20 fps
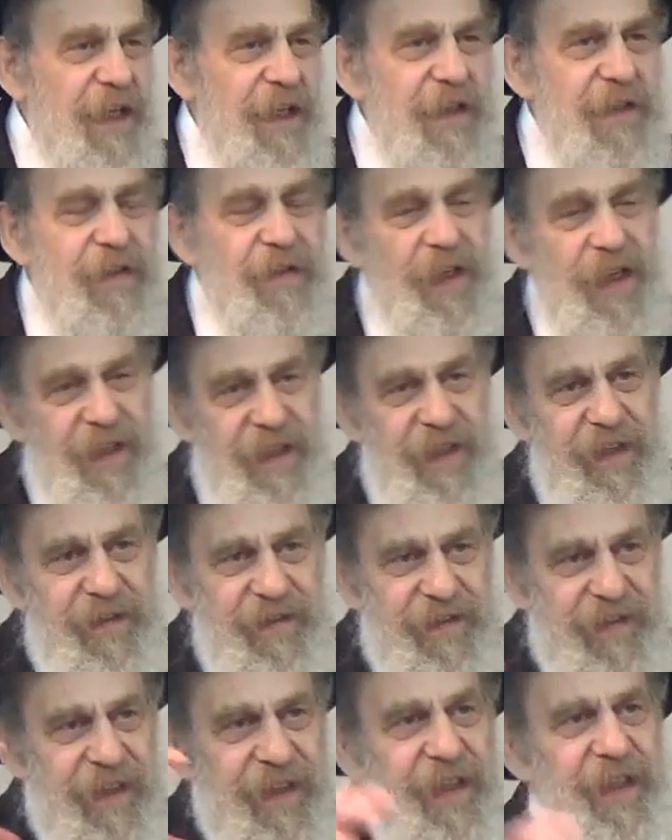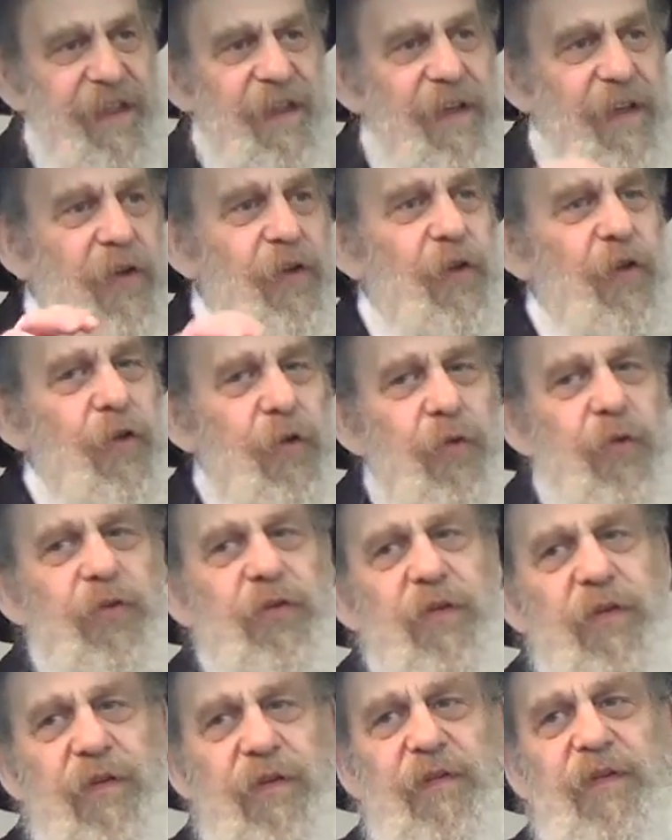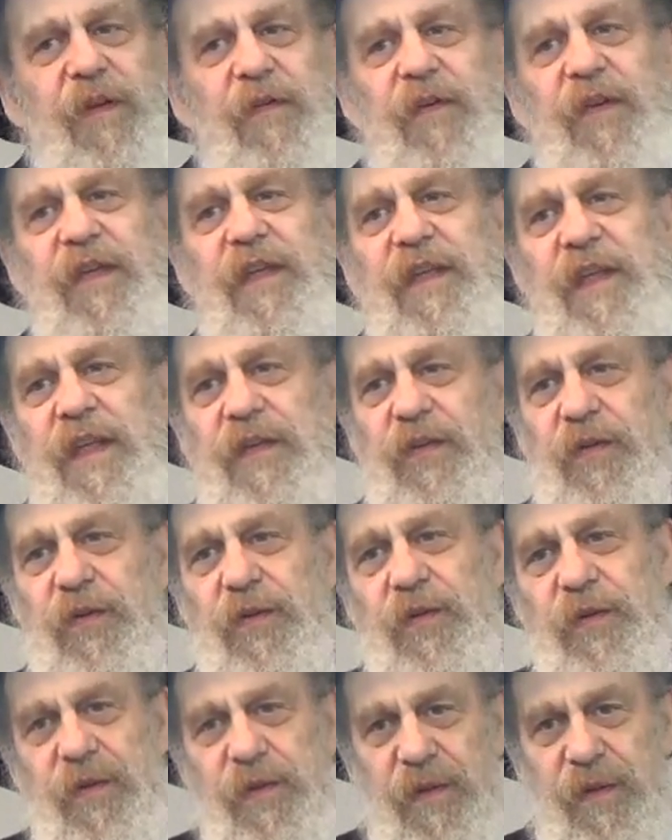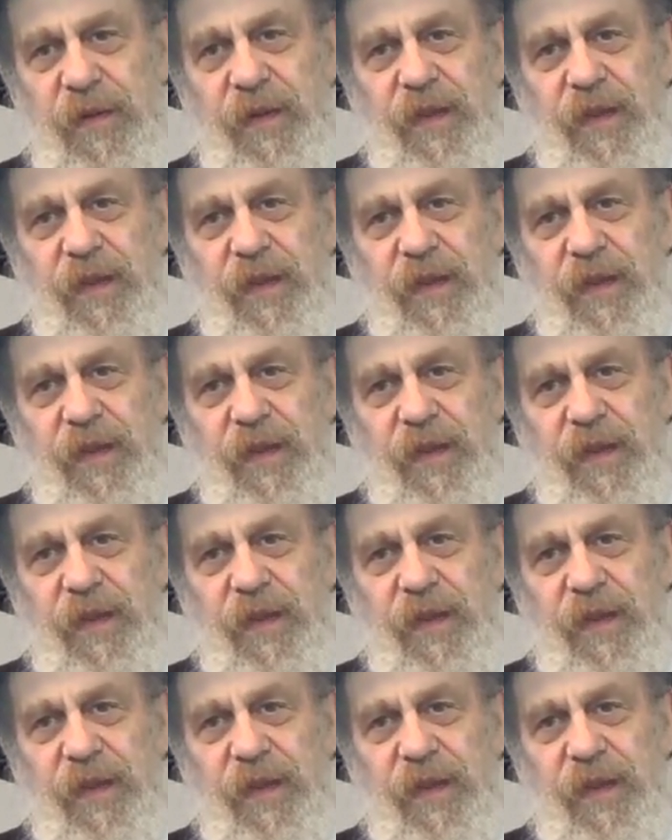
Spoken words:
it, at least the conclusions of everything that you learn.